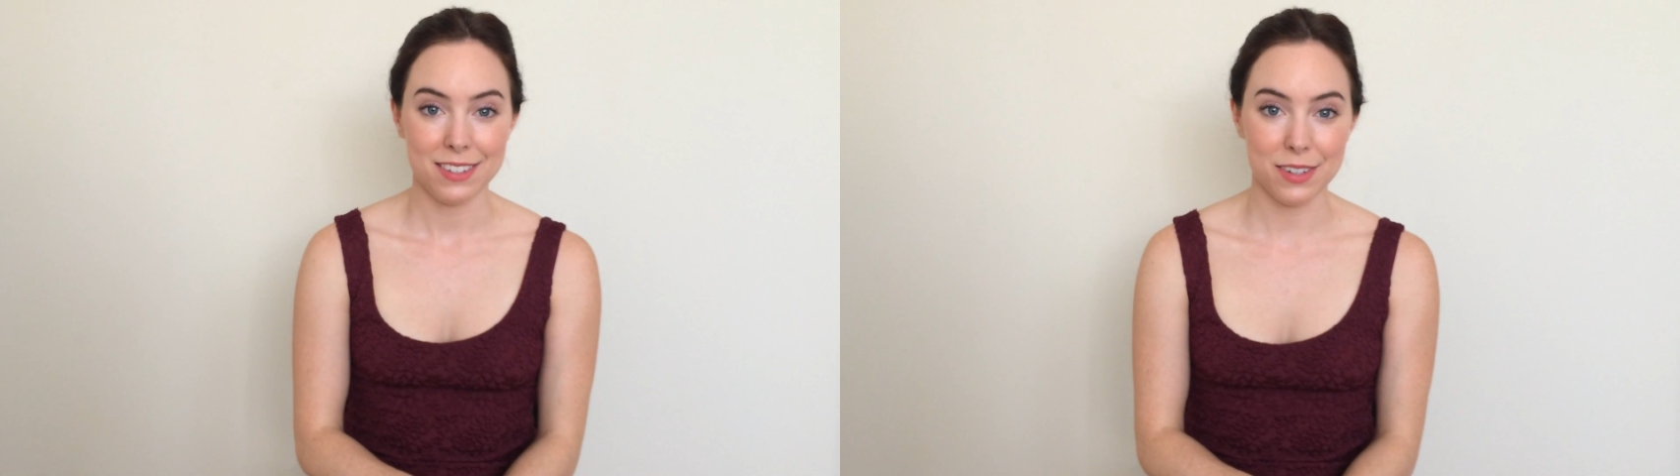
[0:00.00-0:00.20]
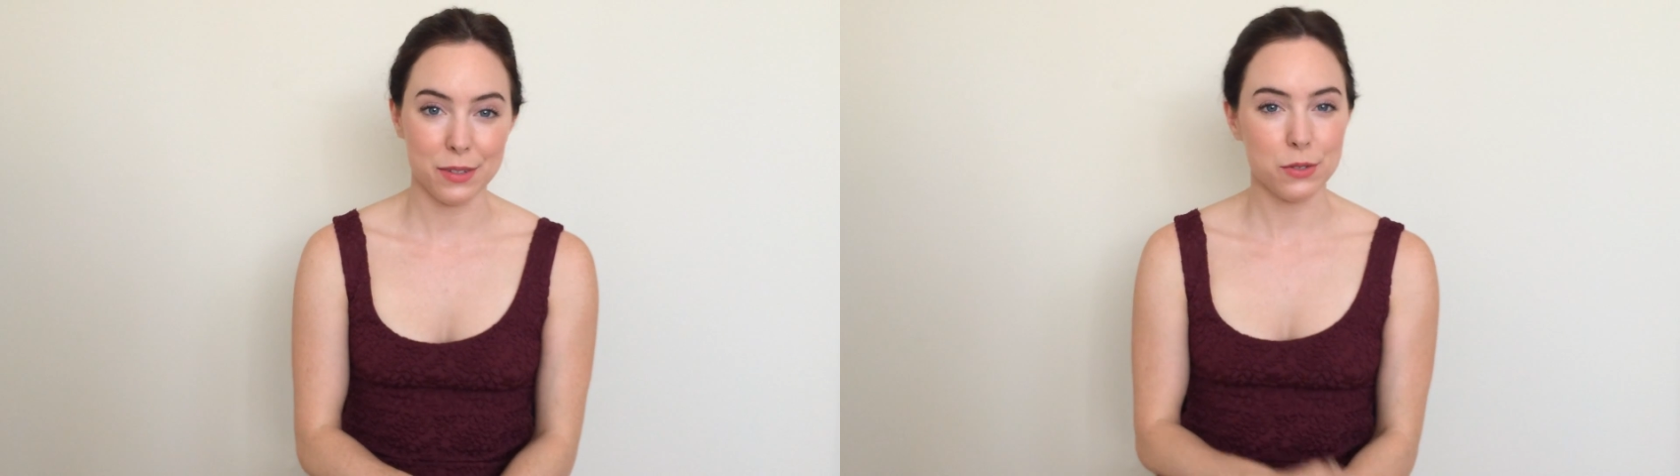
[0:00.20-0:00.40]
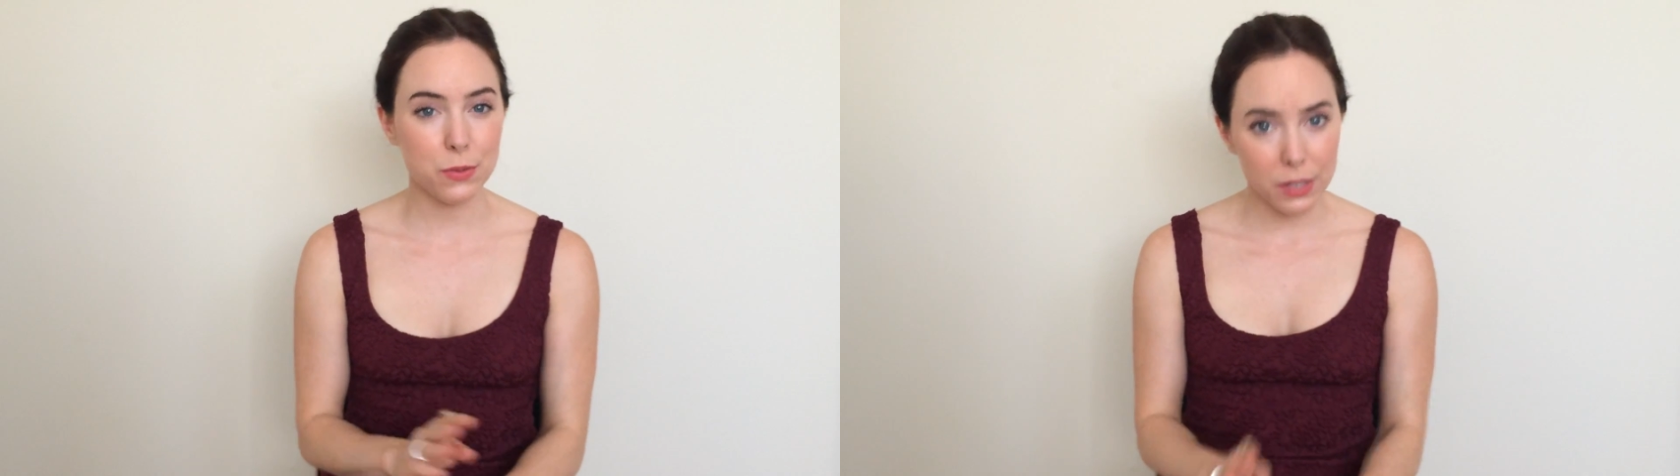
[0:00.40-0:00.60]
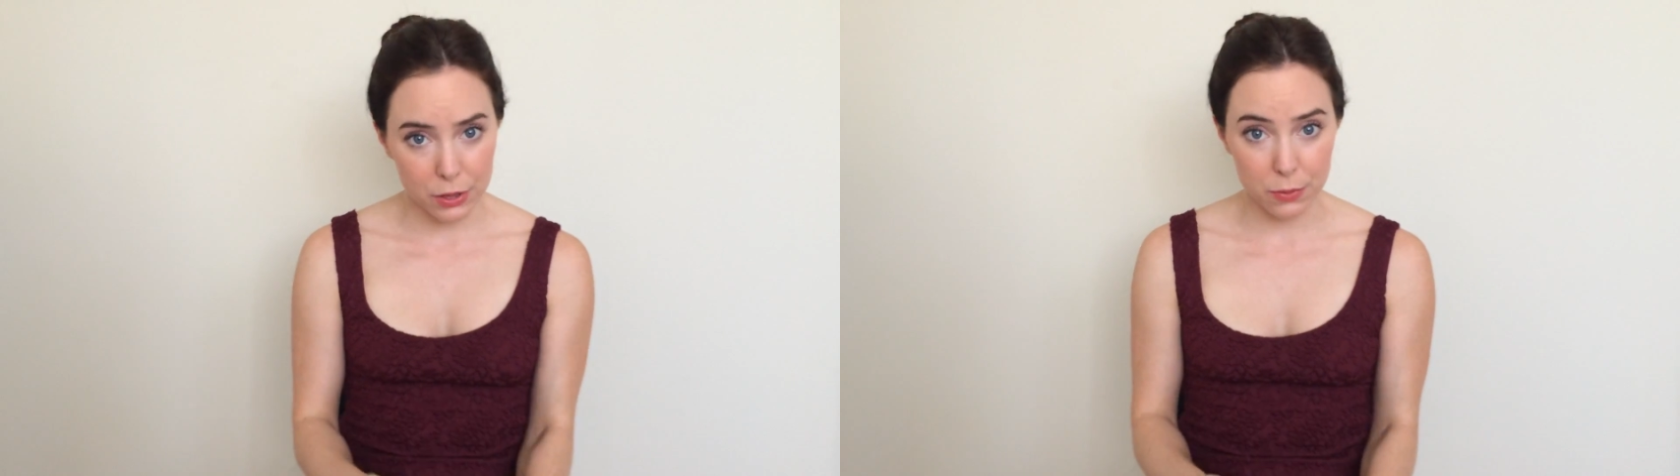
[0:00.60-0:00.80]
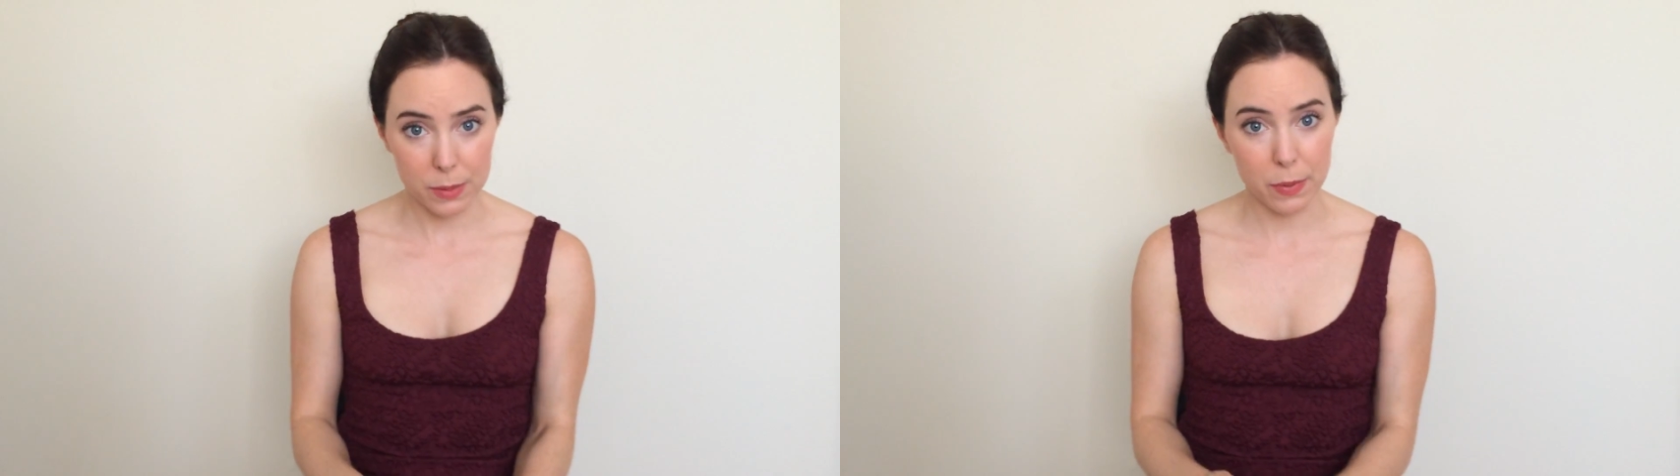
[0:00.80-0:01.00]
So there's really
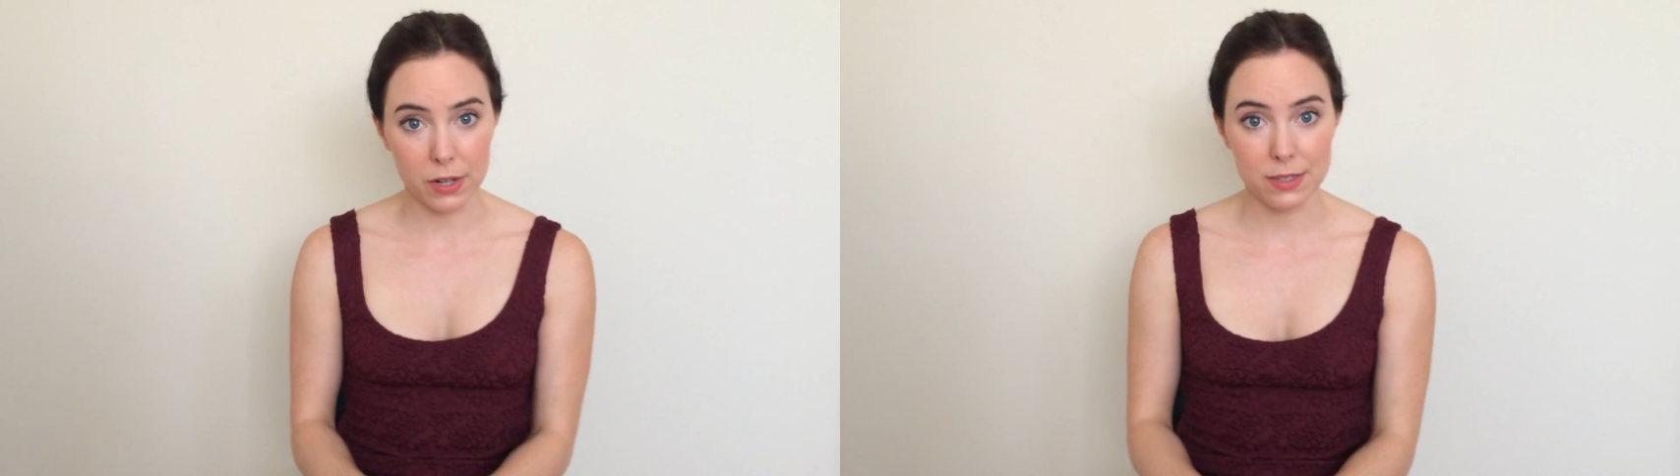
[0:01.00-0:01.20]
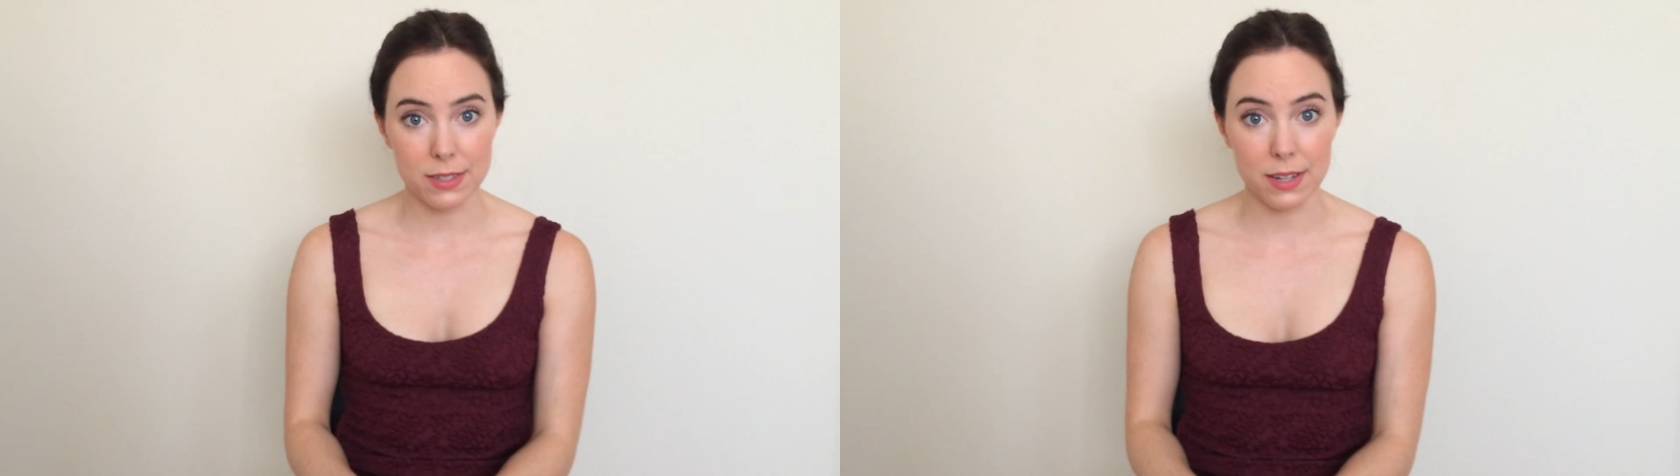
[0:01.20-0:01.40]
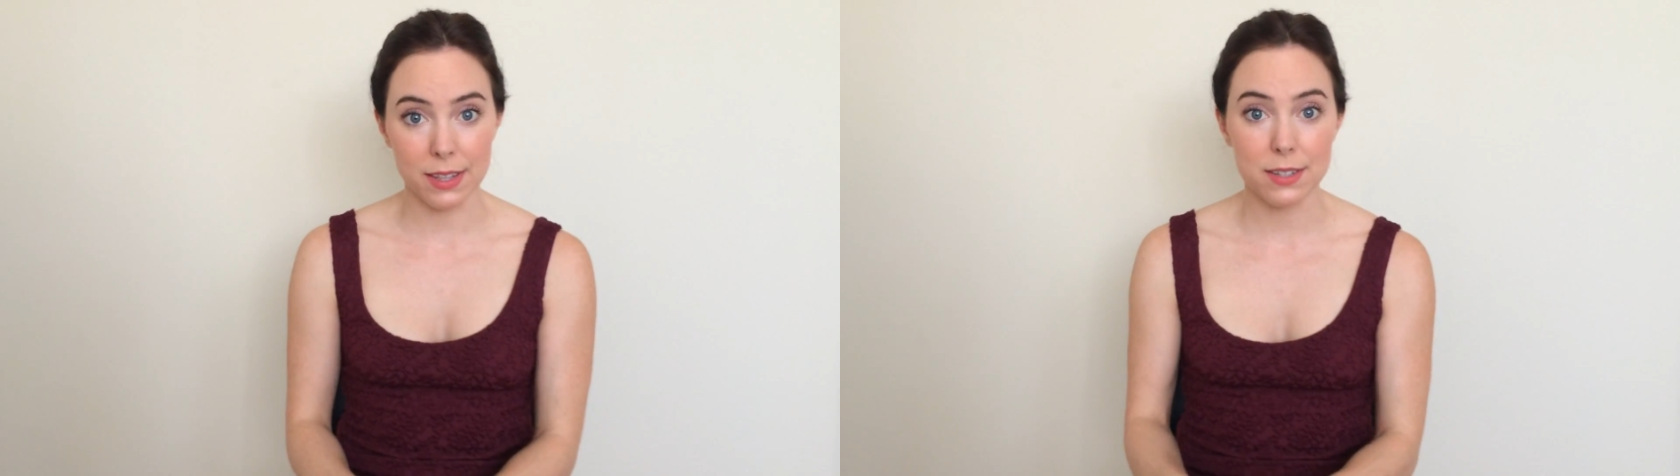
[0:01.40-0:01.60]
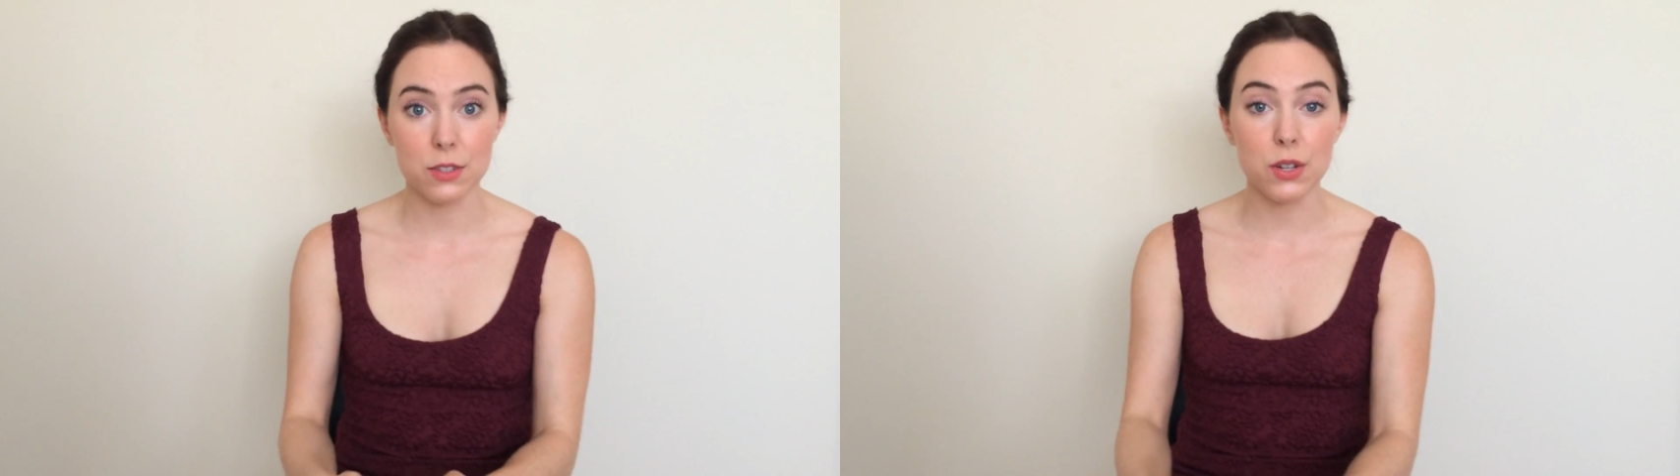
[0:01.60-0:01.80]
3 parts to this.